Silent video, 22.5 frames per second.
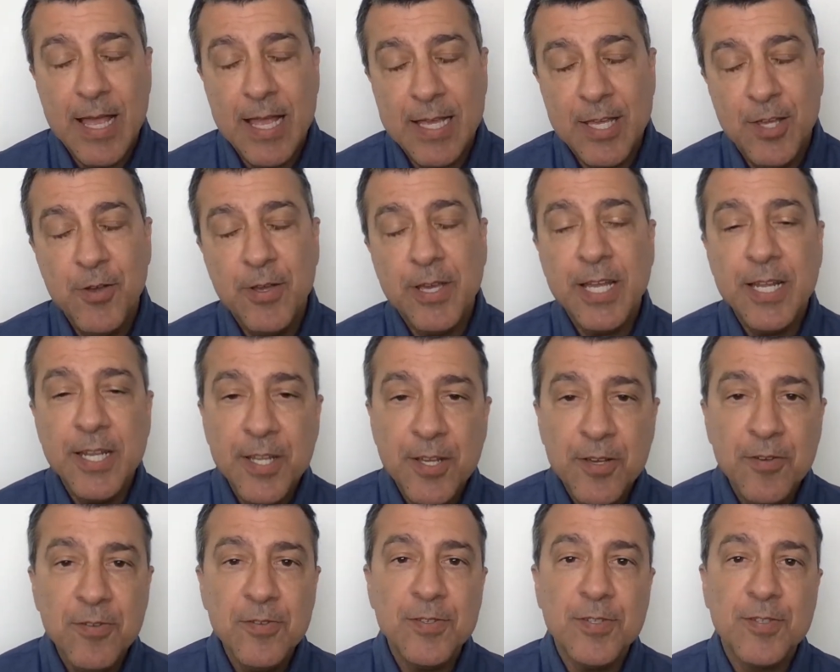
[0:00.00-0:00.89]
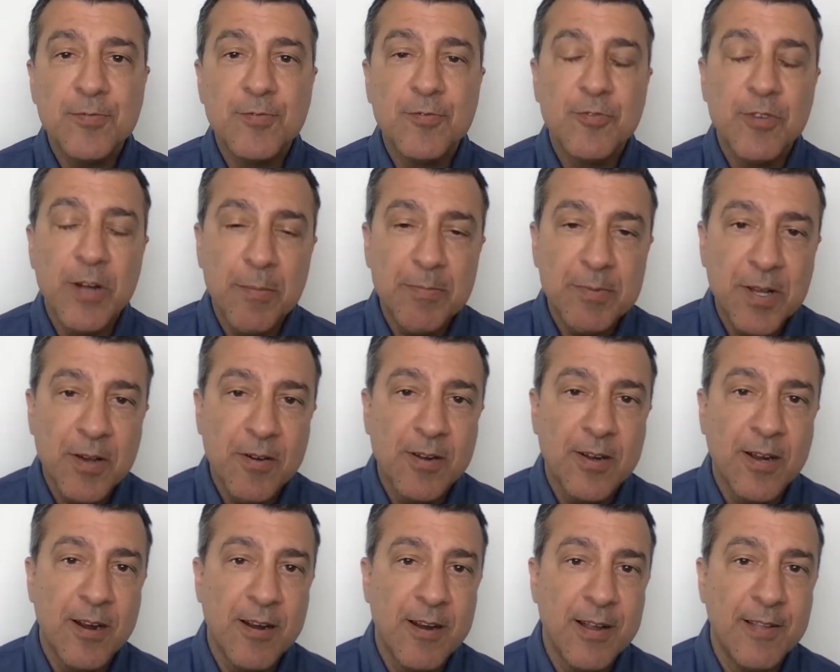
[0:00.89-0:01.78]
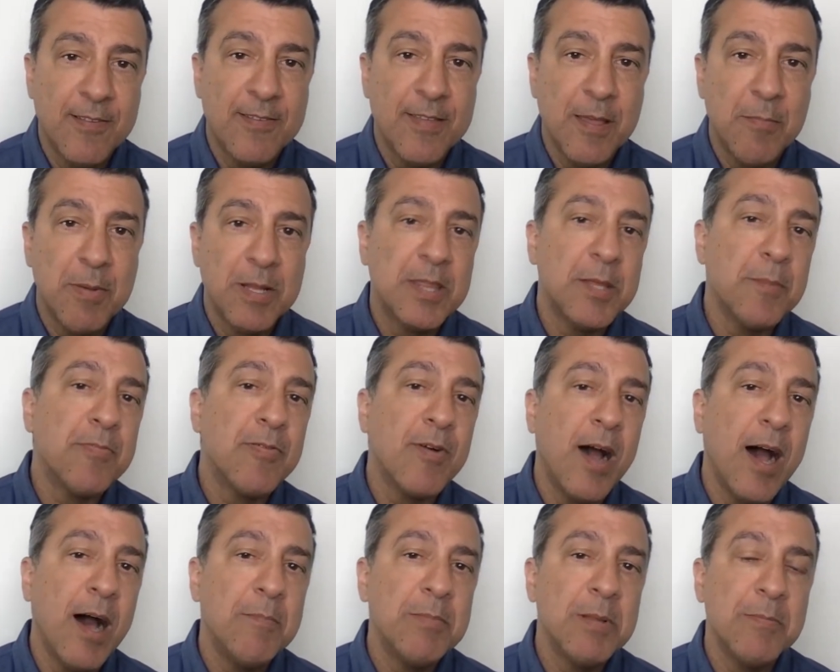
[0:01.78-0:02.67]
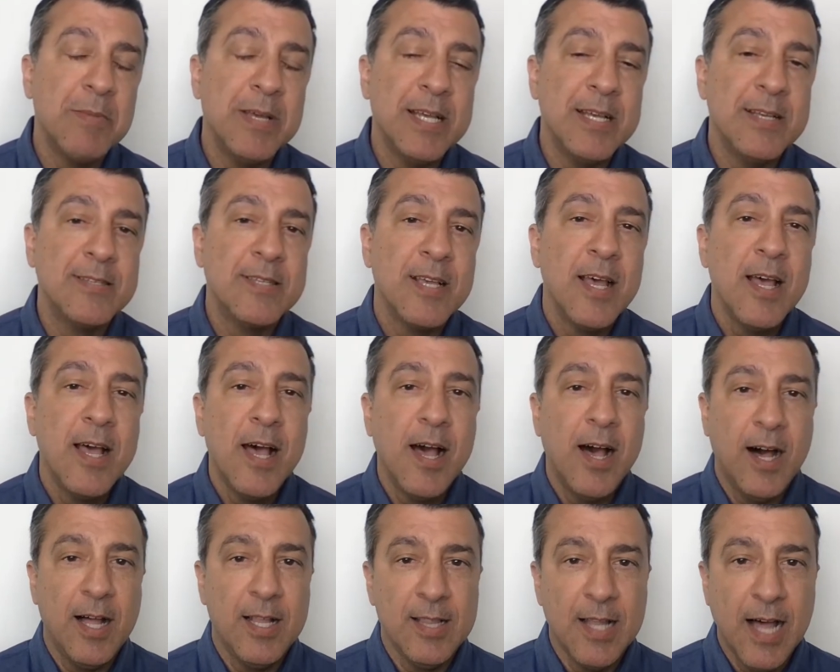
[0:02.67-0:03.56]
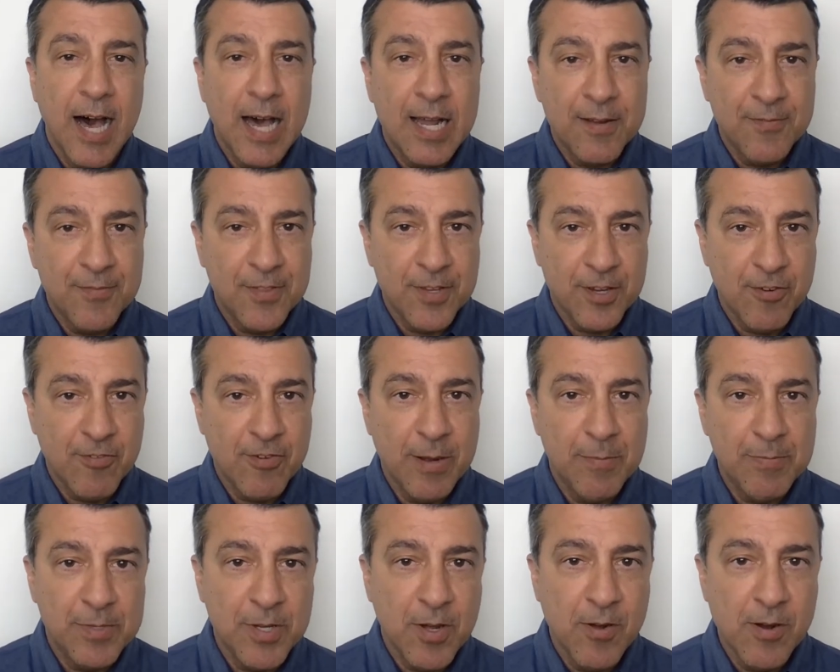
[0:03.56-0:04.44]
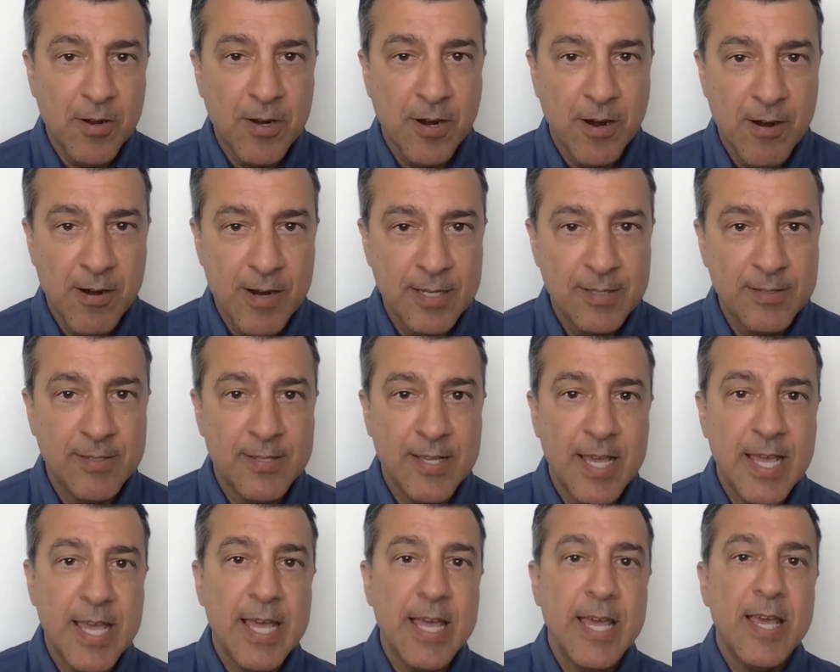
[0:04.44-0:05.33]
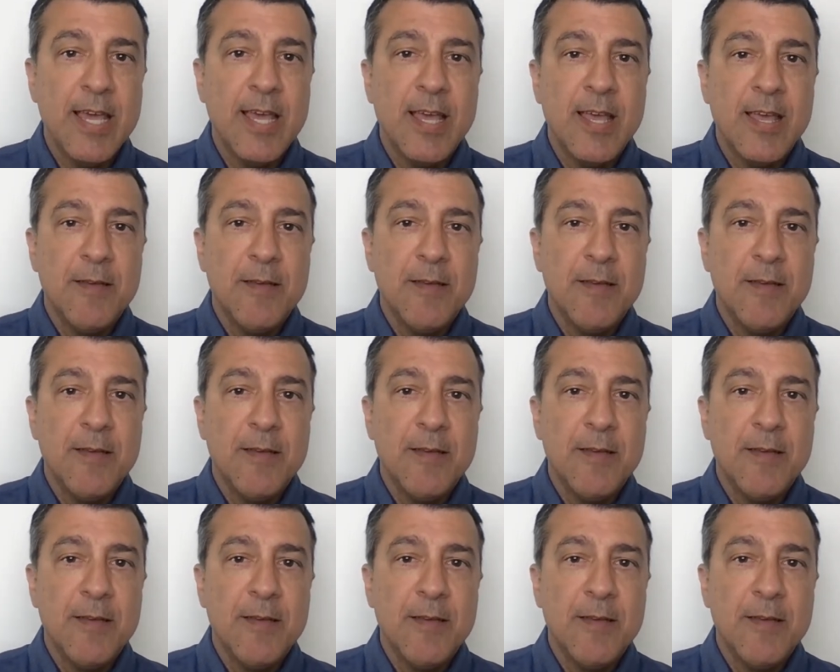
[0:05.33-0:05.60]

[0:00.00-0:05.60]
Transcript: You can use cryptocurrency, but the problem is a lot of the cryptocurrency